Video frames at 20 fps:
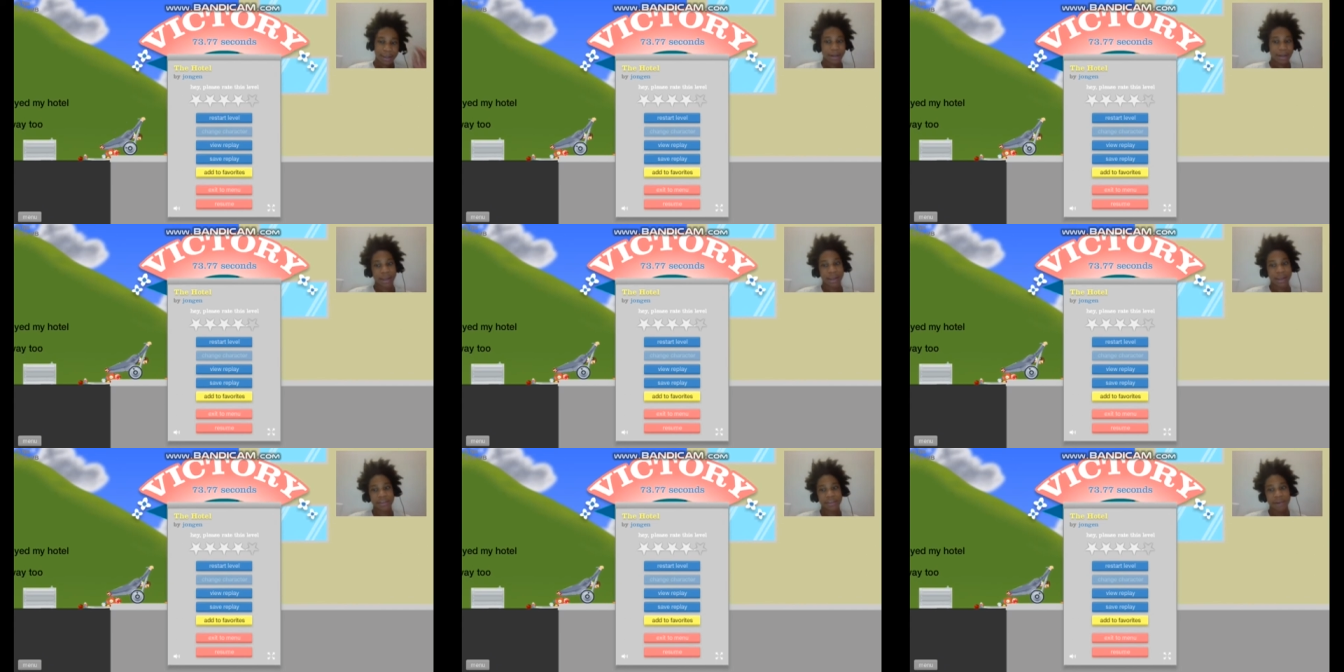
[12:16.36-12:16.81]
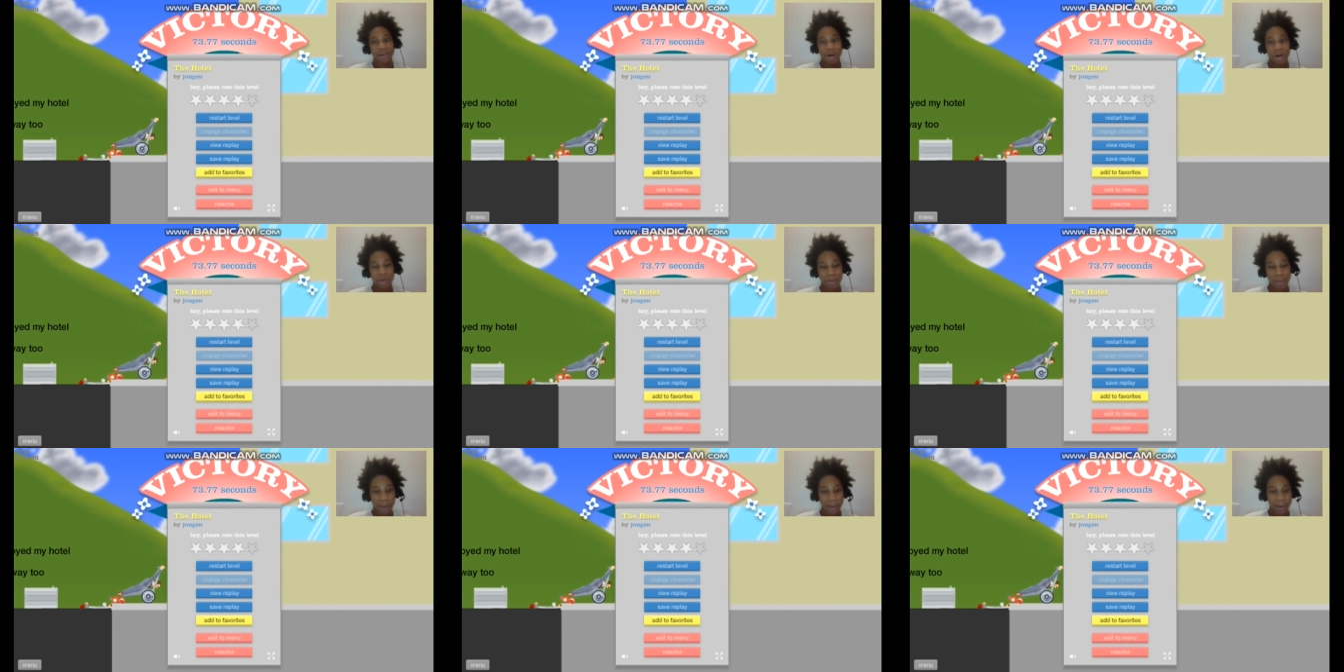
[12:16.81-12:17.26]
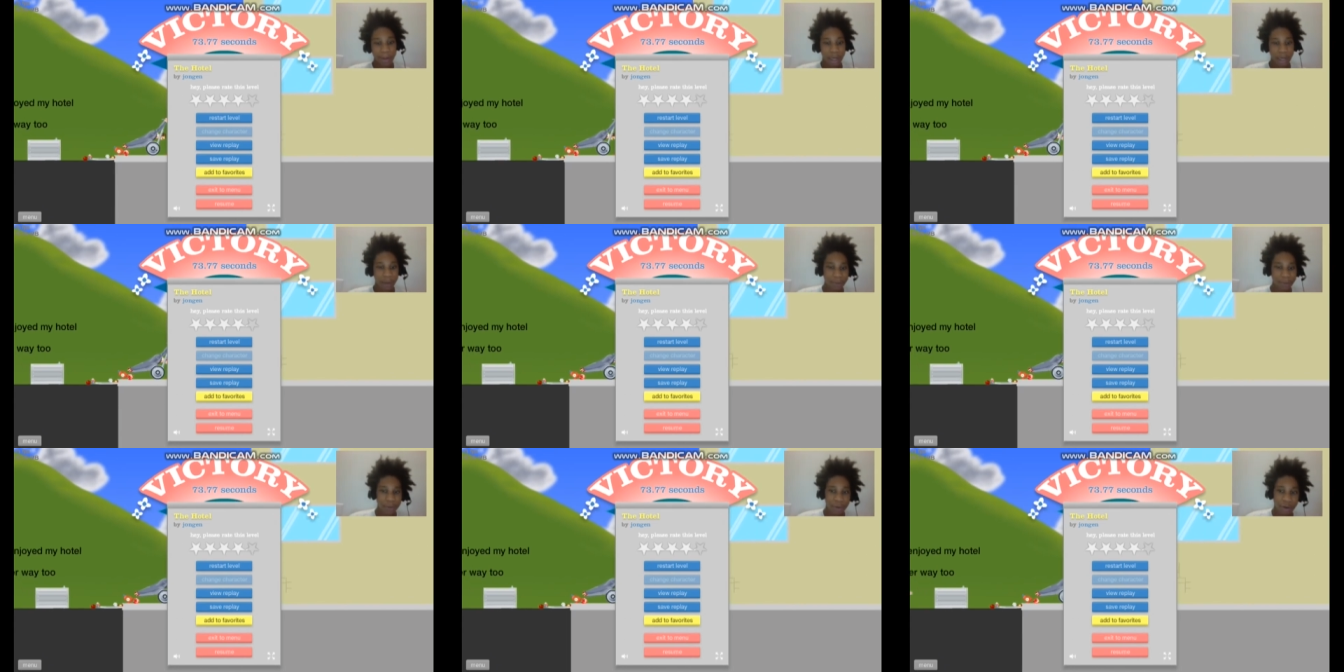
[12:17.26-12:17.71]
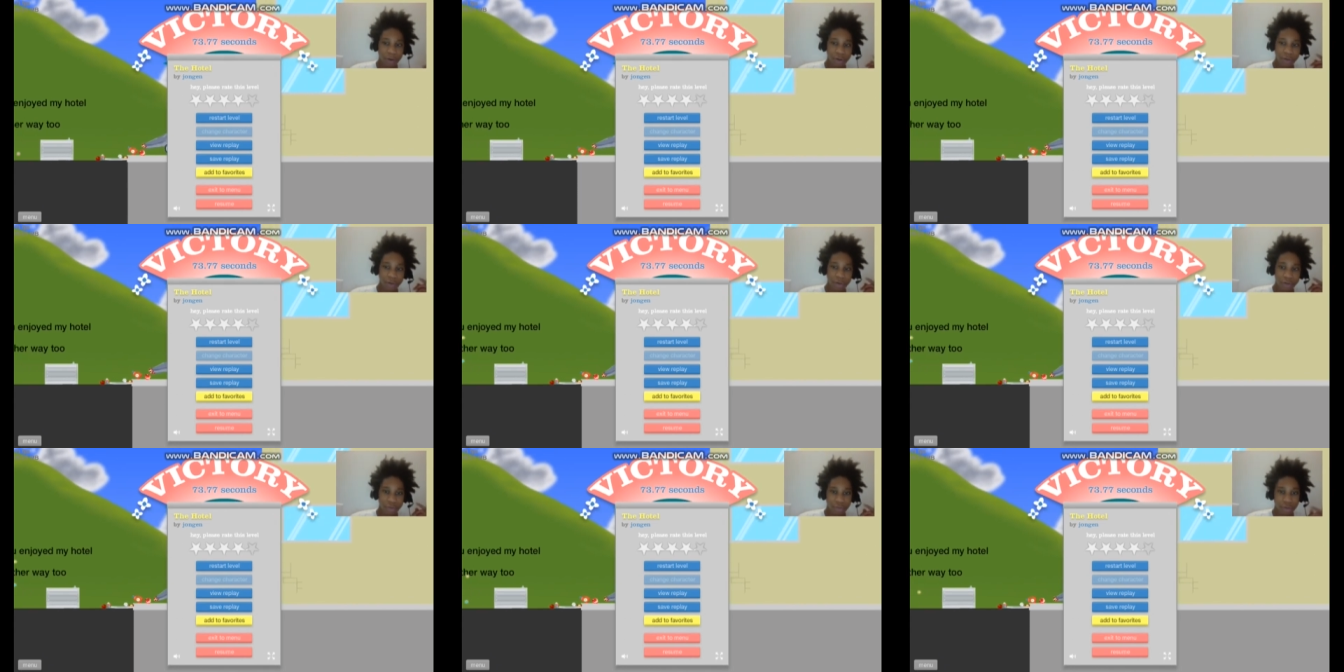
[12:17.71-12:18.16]
Let's go, baby. Now, we're going
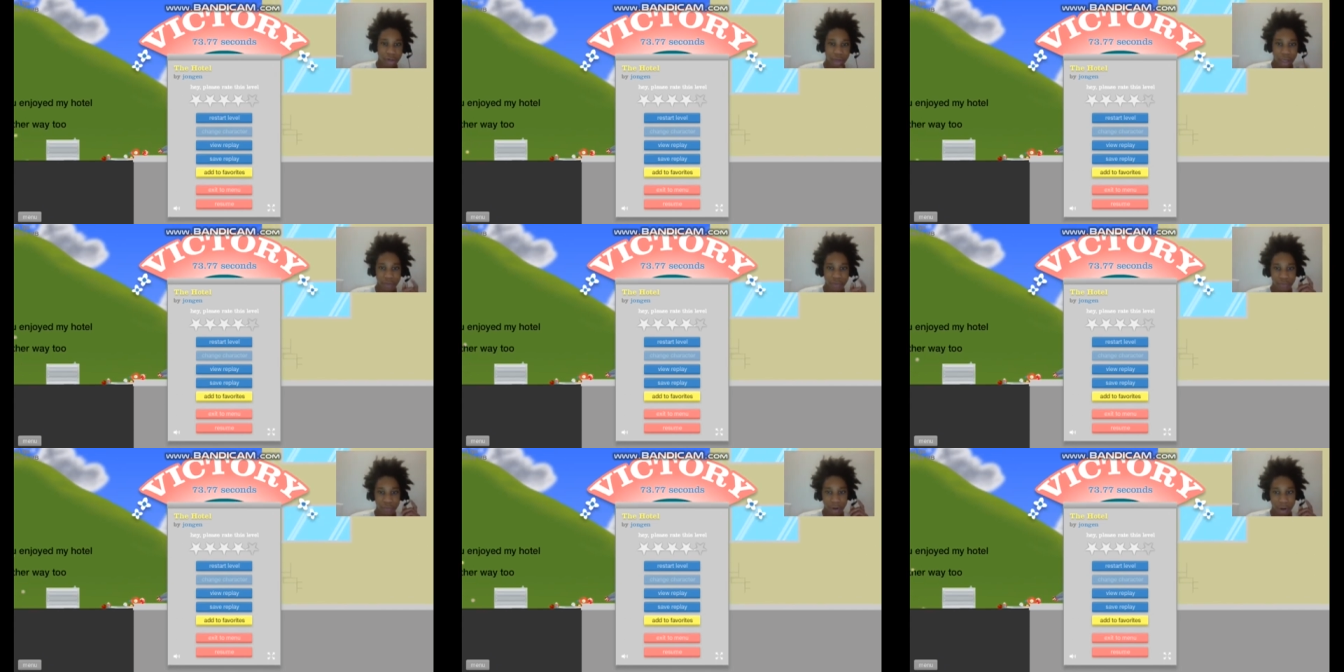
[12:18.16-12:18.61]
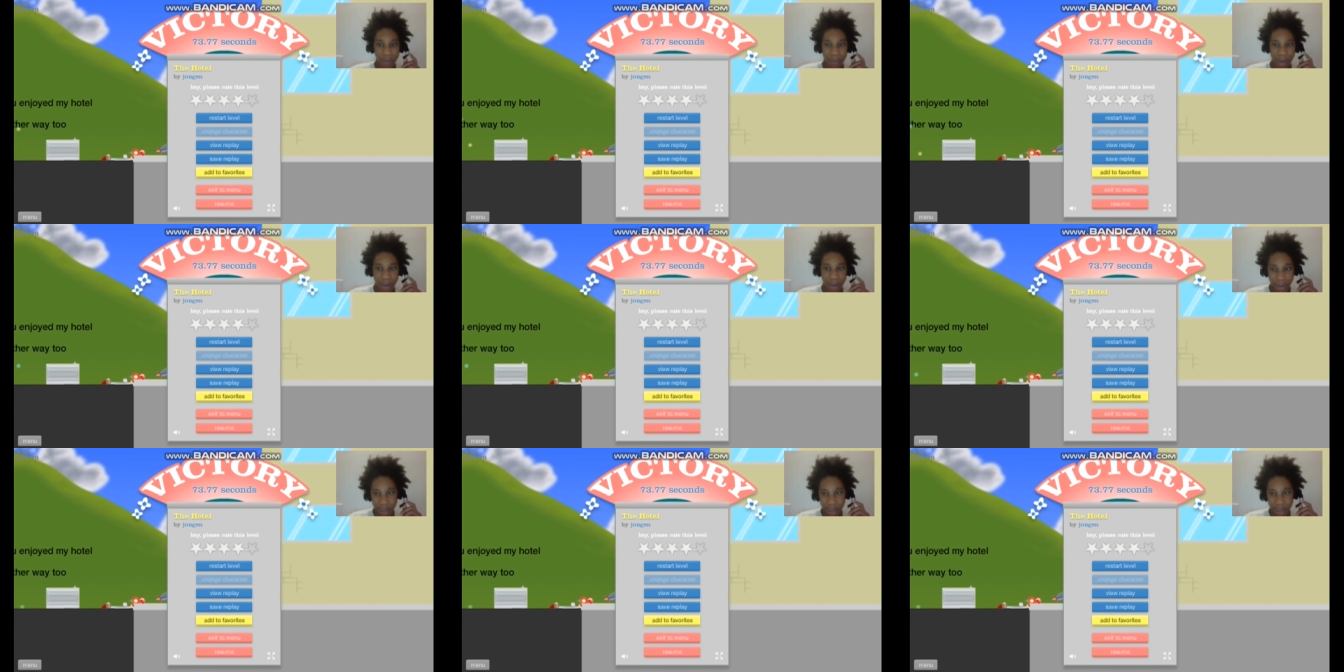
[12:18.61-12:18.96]
to, to the next round, right?